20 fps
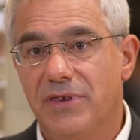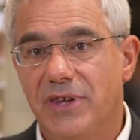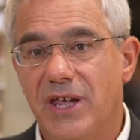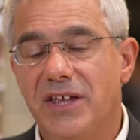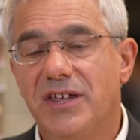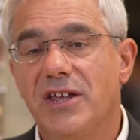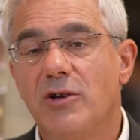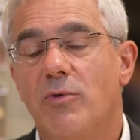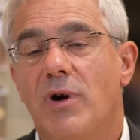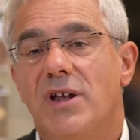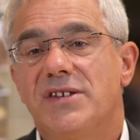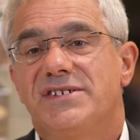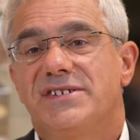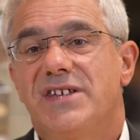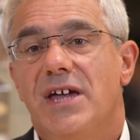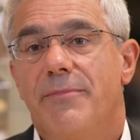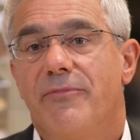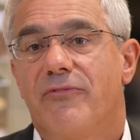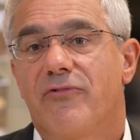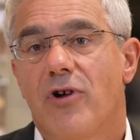taking one
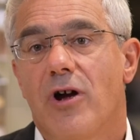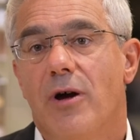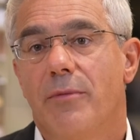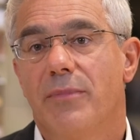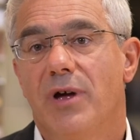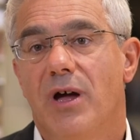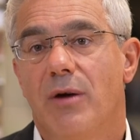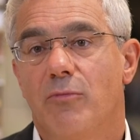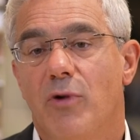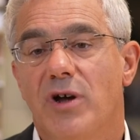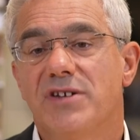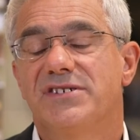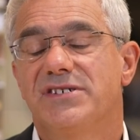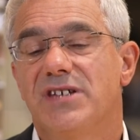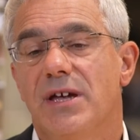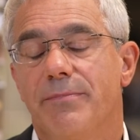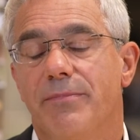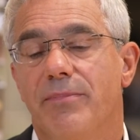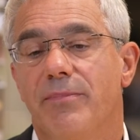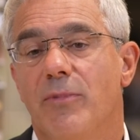step from um, one
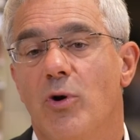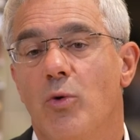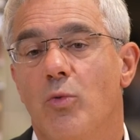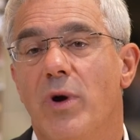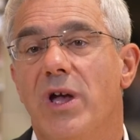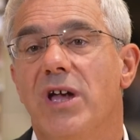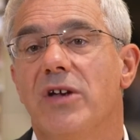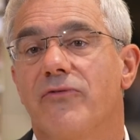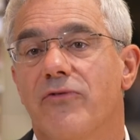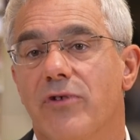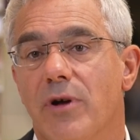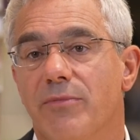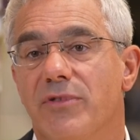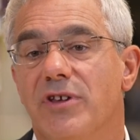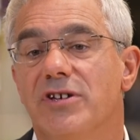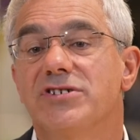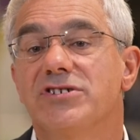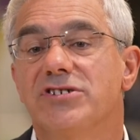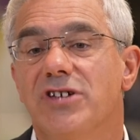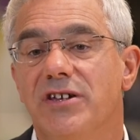step away
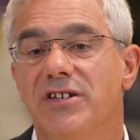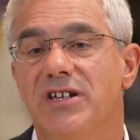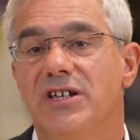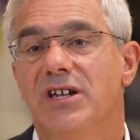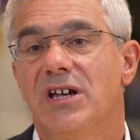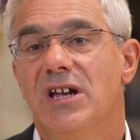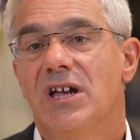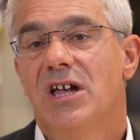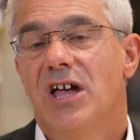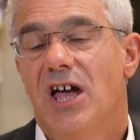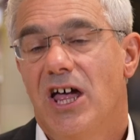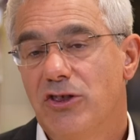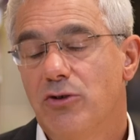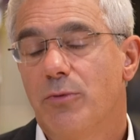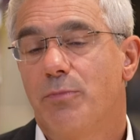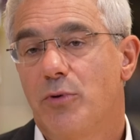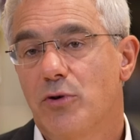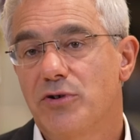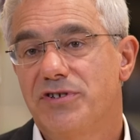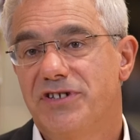from the study
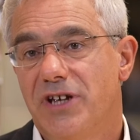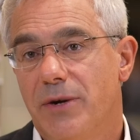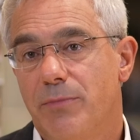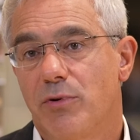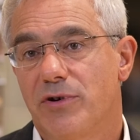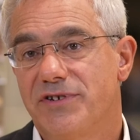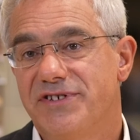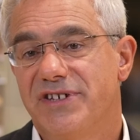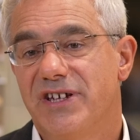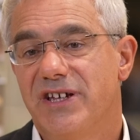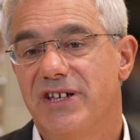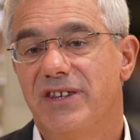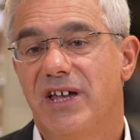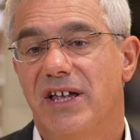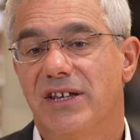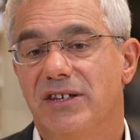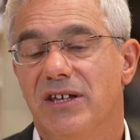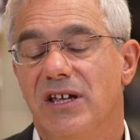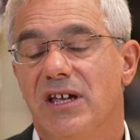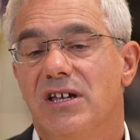and the step per se
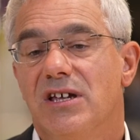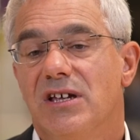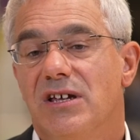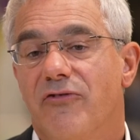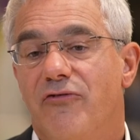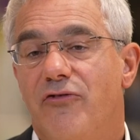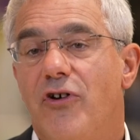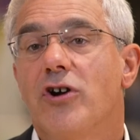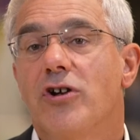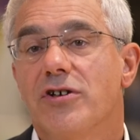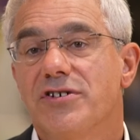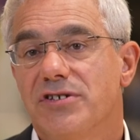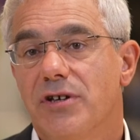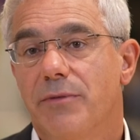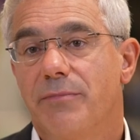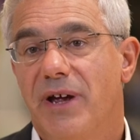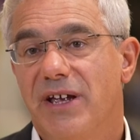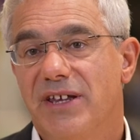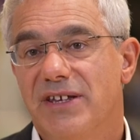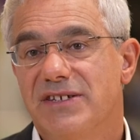that
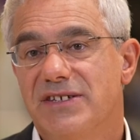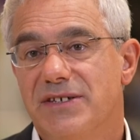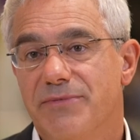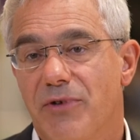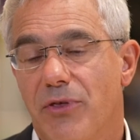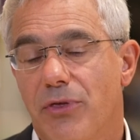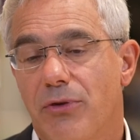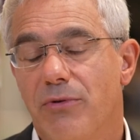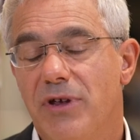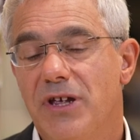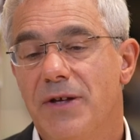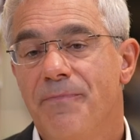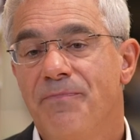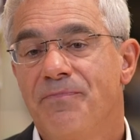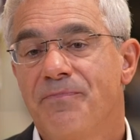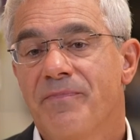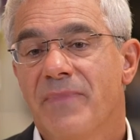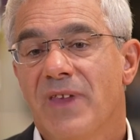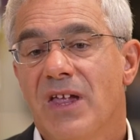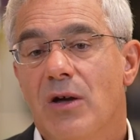focus on MagnetisMM the three.
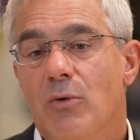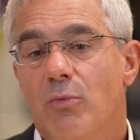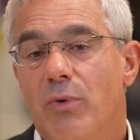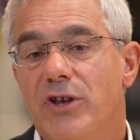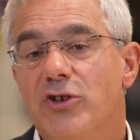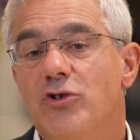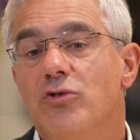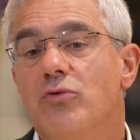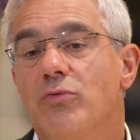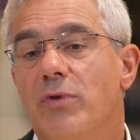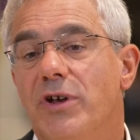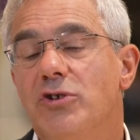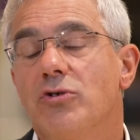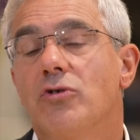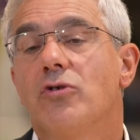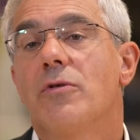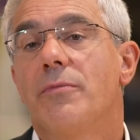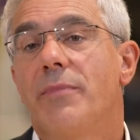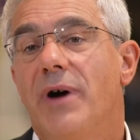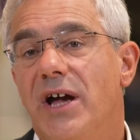When you when
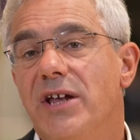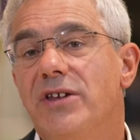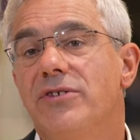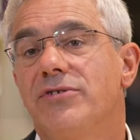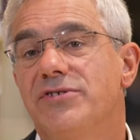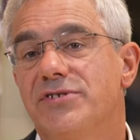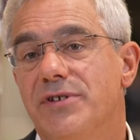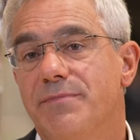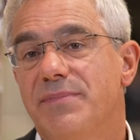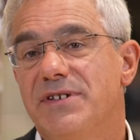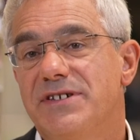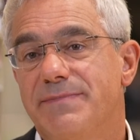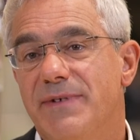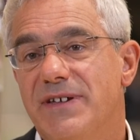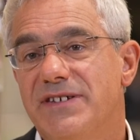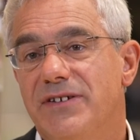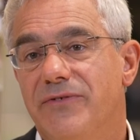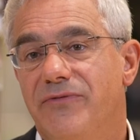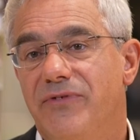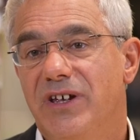you combine to the
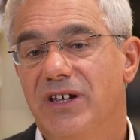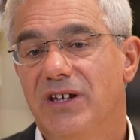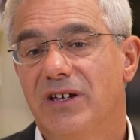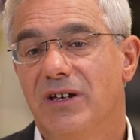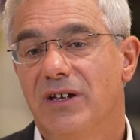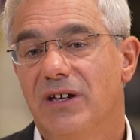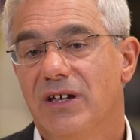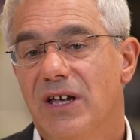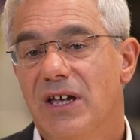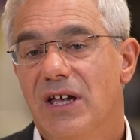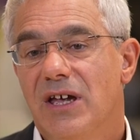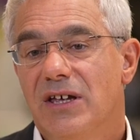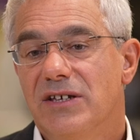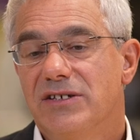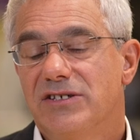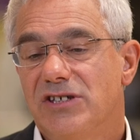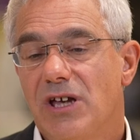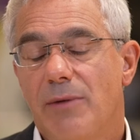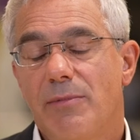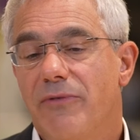bispecific,
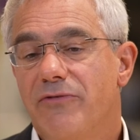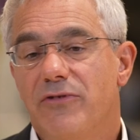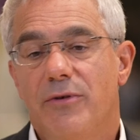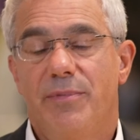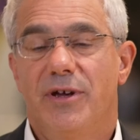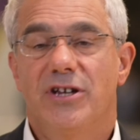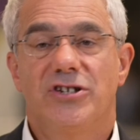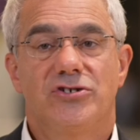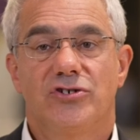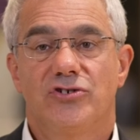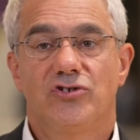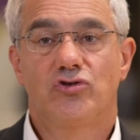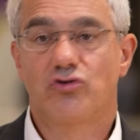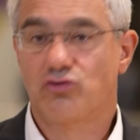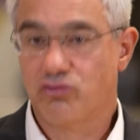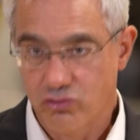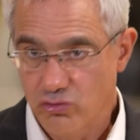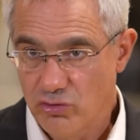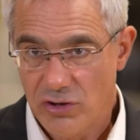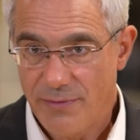some of the patients
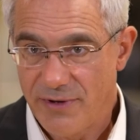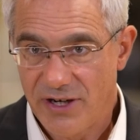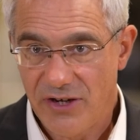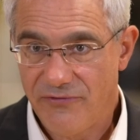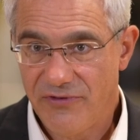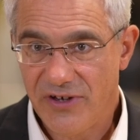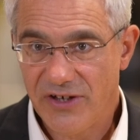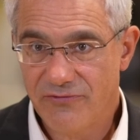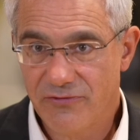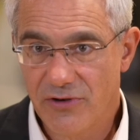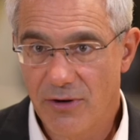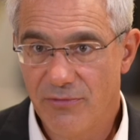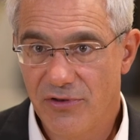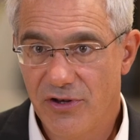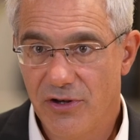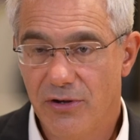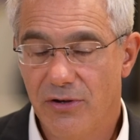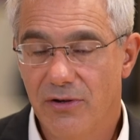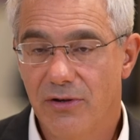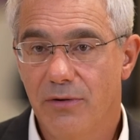truly benefit
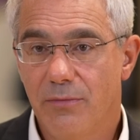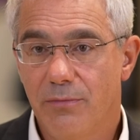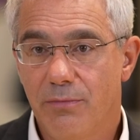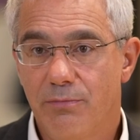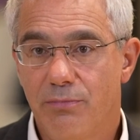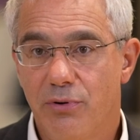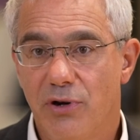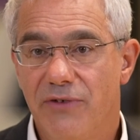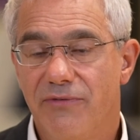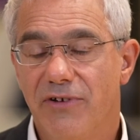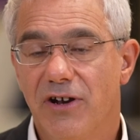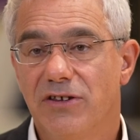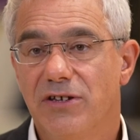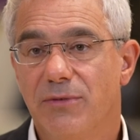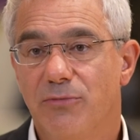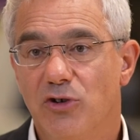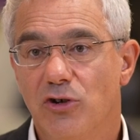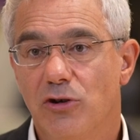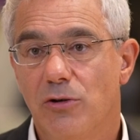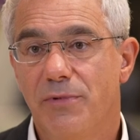from the
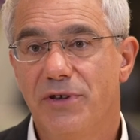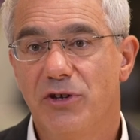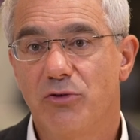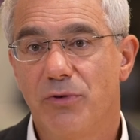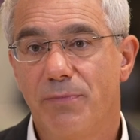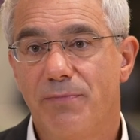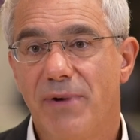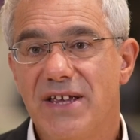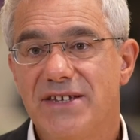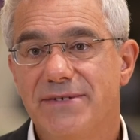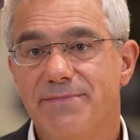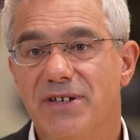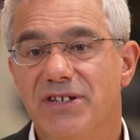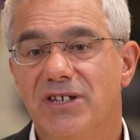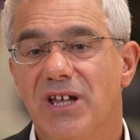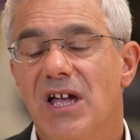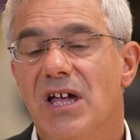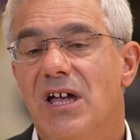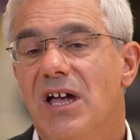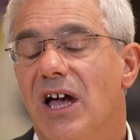polyvalent immunoglobulin
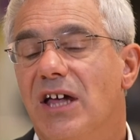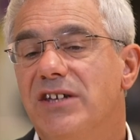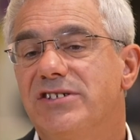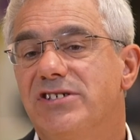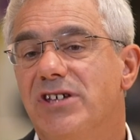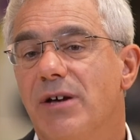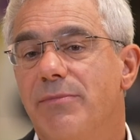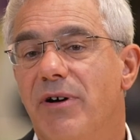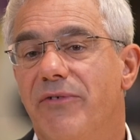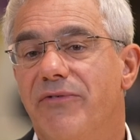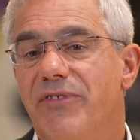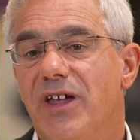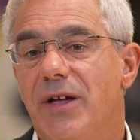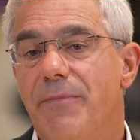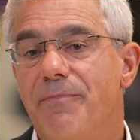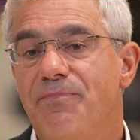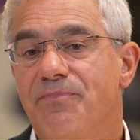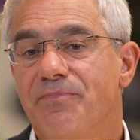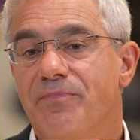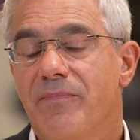replacement, and some of
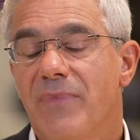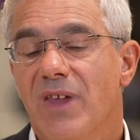them